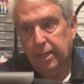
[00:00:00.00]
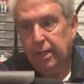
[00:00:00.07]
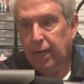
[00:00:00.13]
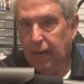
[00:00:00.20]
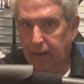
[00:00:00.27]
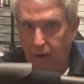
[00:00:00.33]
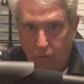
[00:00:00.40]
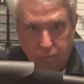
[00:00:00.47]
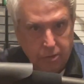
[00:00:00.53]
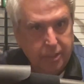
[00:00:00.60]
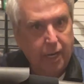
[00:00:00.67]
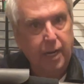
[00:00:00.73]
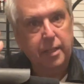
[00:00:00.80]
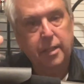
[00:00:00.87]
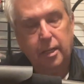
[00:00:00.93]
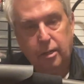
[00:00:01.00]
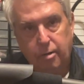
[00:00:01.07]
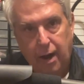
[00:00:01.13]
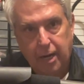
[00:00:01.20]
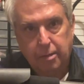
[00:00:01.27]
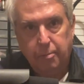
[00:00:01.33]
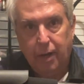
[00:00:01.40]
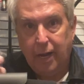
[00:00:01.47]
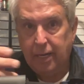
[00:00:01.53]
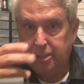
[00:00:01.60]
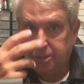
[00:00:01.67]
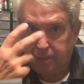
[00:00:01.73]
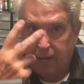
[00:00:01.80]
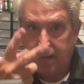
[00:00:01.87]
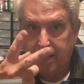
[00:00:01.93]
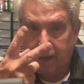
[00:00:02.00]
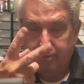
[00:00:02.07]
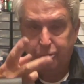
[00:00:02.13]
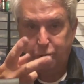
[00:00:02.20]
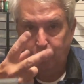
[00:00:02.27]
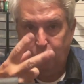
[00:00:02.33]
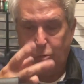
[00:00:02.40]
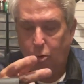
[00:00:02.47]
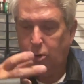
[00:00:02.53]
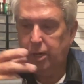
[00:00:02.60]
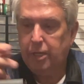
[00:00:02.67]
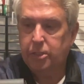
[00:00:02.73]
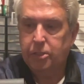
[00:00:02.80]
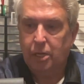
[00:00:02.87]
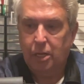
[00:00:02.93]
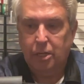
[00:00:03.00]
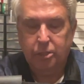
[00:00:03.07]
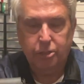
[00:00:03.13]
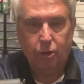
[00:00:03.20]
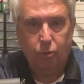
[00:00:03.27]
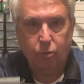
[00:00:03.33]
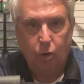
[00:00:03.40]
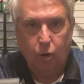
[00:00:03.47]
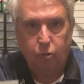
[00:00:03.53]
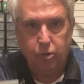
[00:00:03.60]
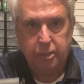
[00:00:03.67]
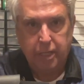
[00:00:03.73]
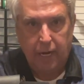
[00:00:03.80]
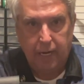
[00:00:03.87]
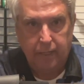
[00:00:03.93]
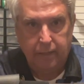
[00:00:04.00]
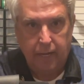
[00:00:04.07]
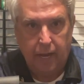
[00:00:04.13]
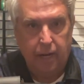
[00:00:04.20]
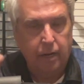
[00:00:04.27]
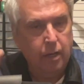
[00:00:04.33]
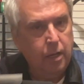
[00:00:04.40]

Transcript: I over tightened it and cracked mine, so now you have 2 warnings. Don't over tighten that.